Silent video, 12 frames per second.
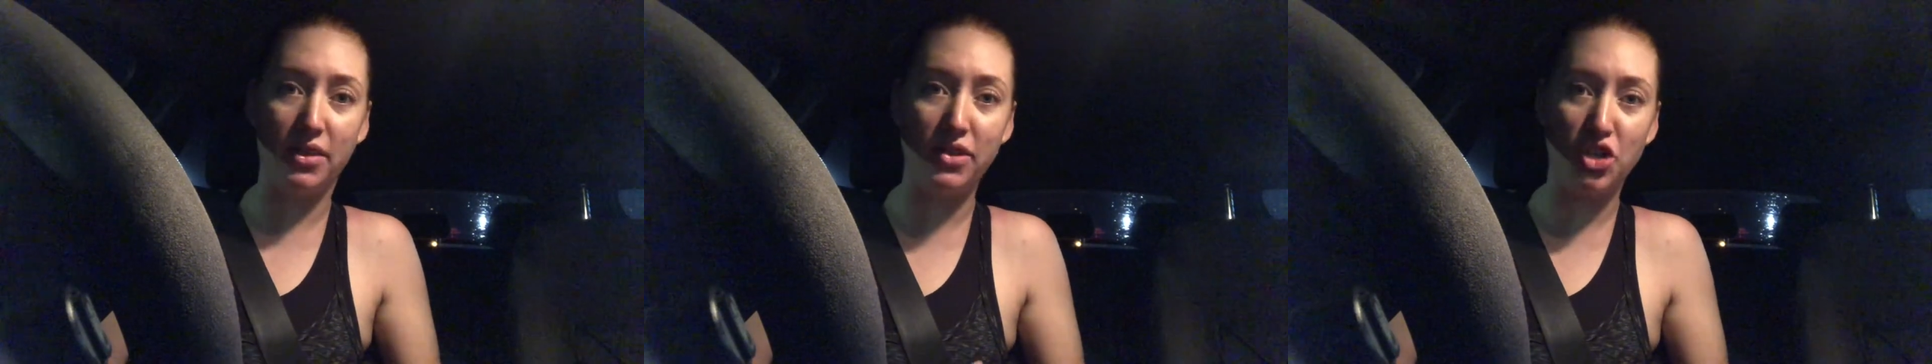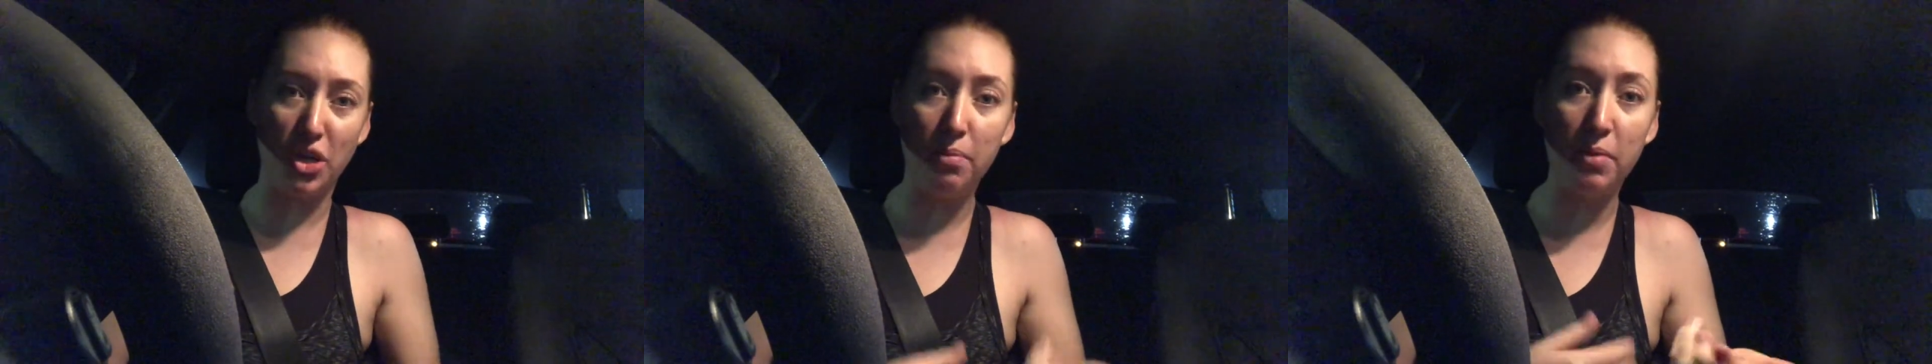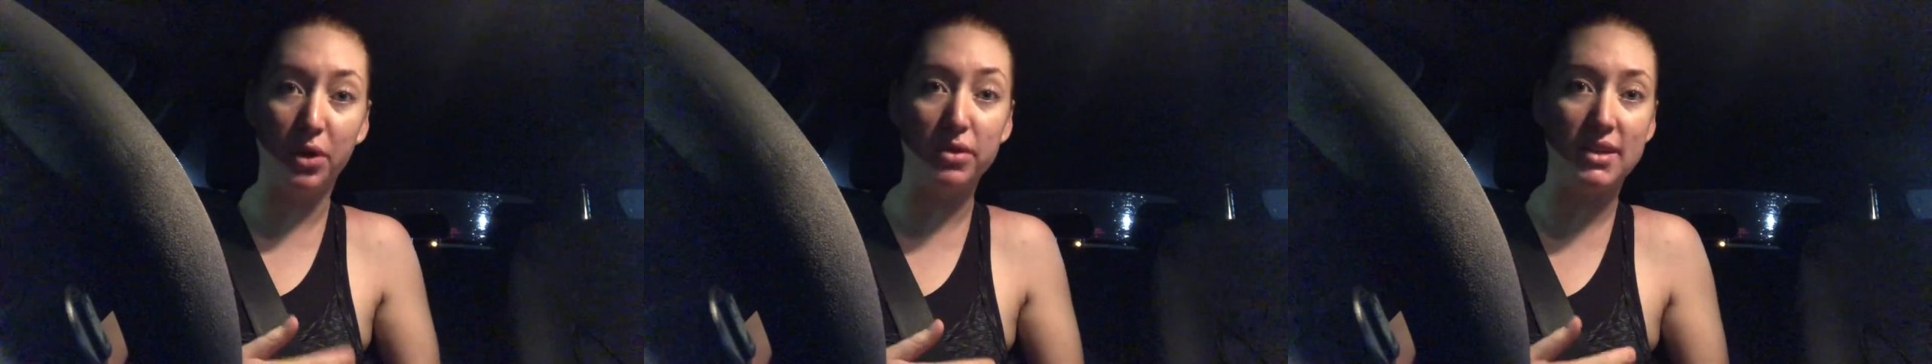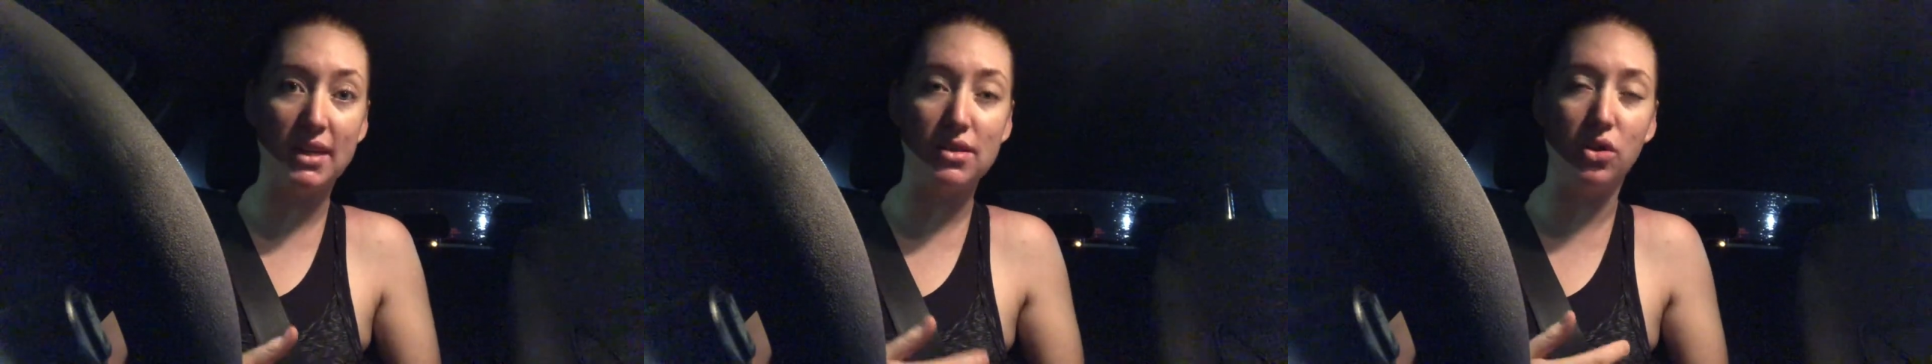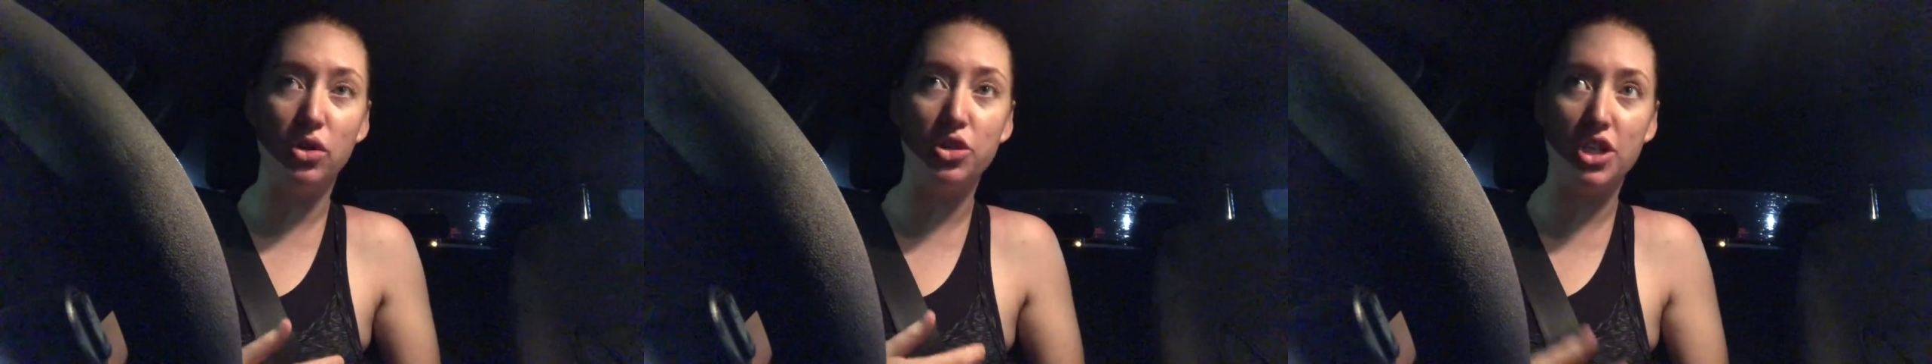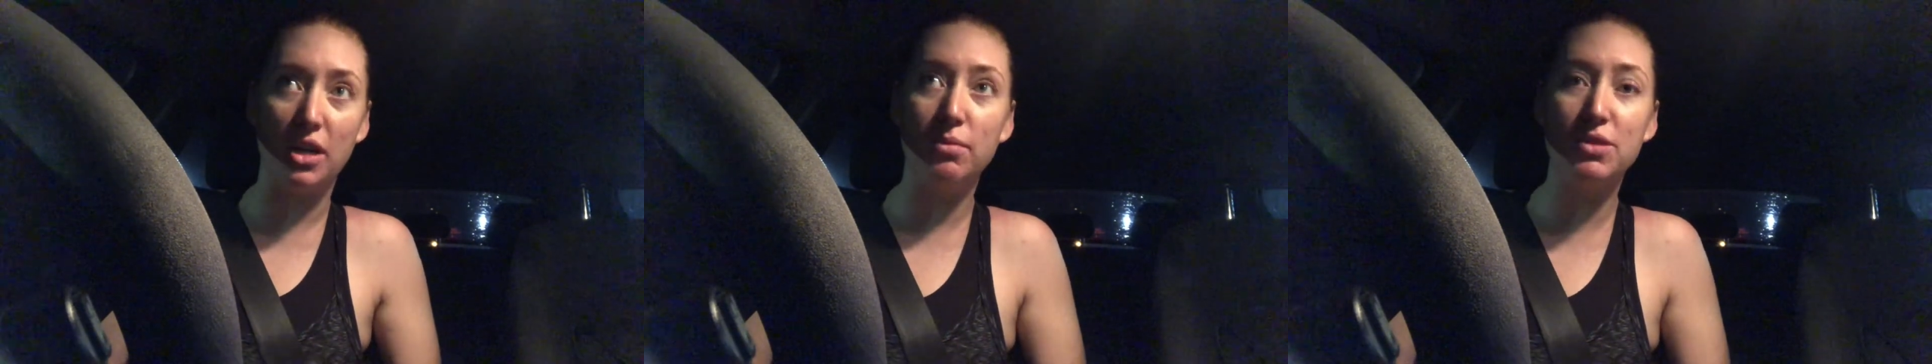the gym because it is a new
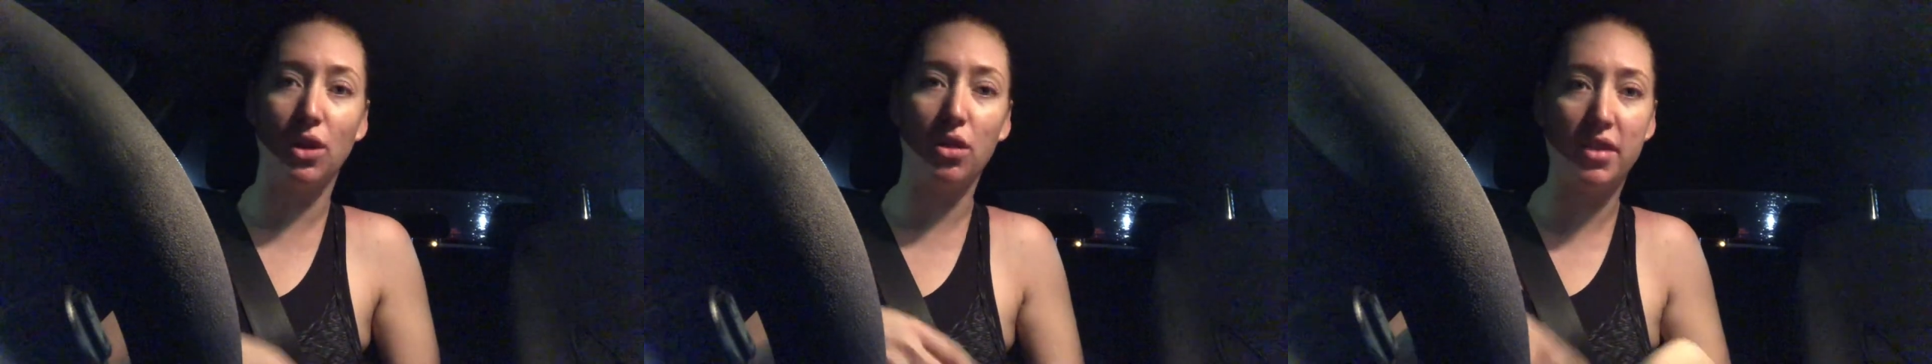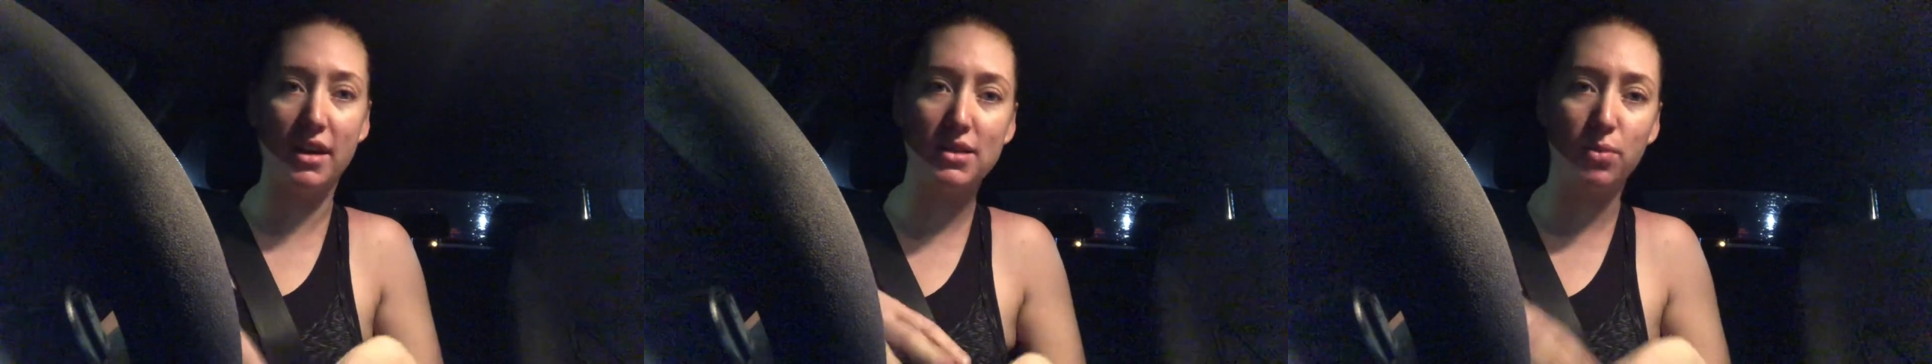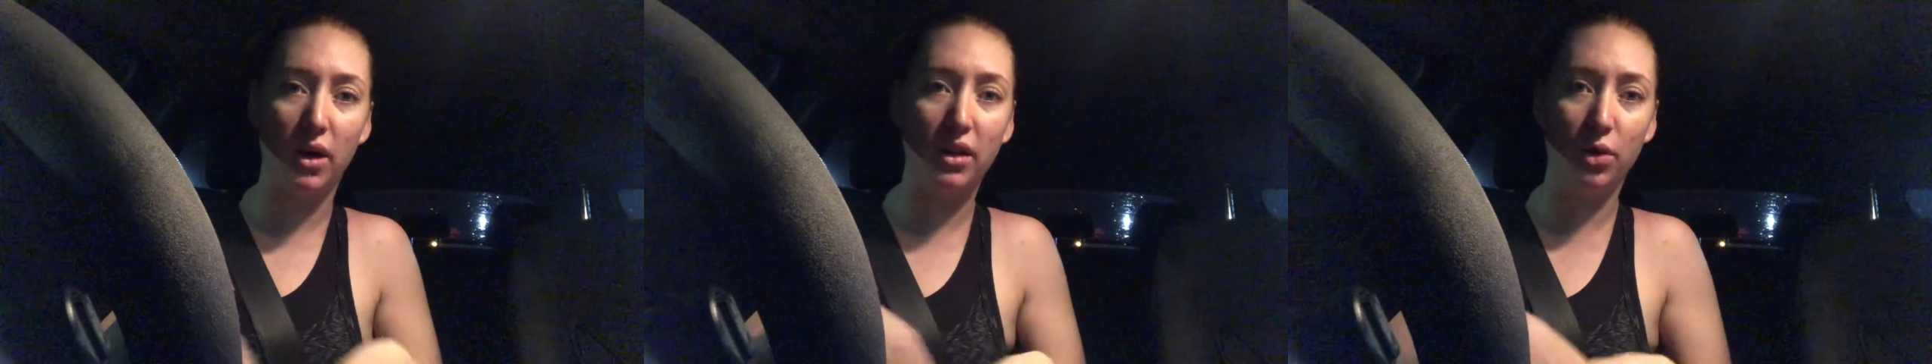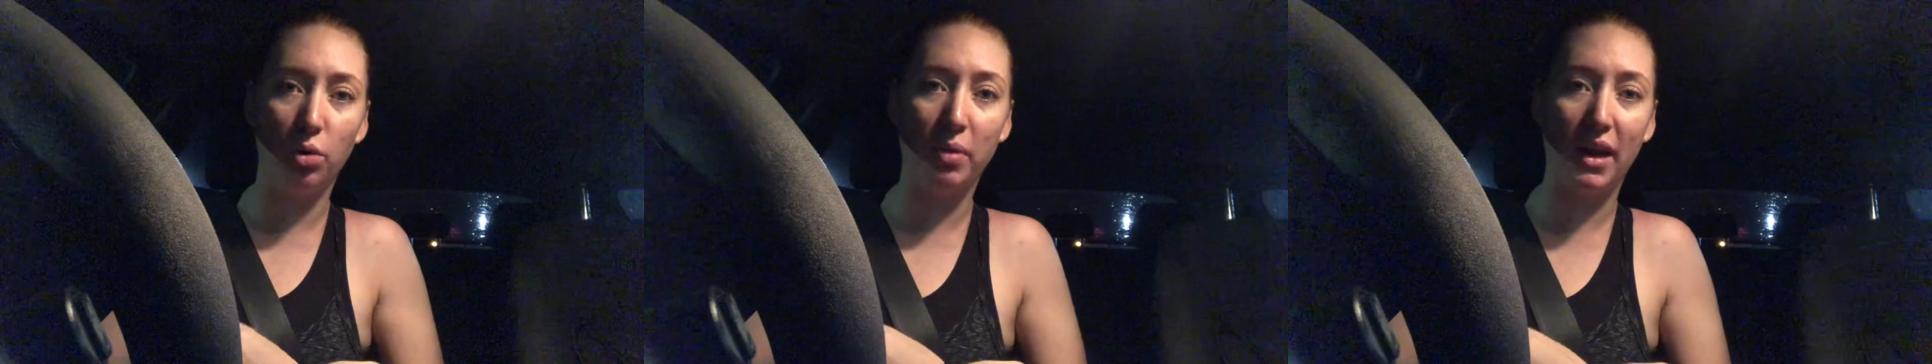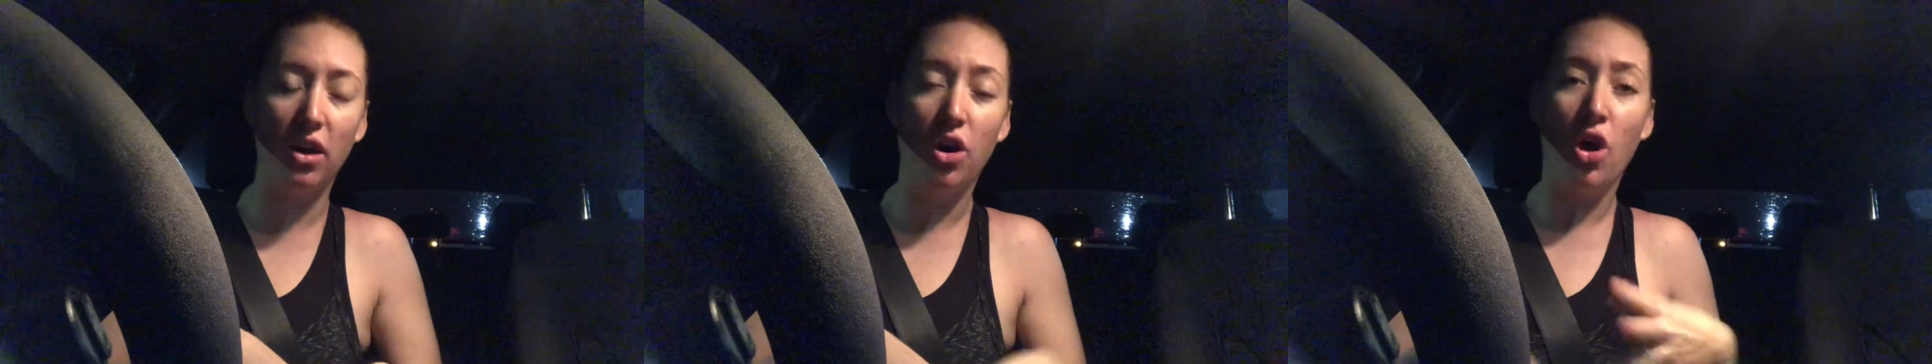gym, so things were a little bit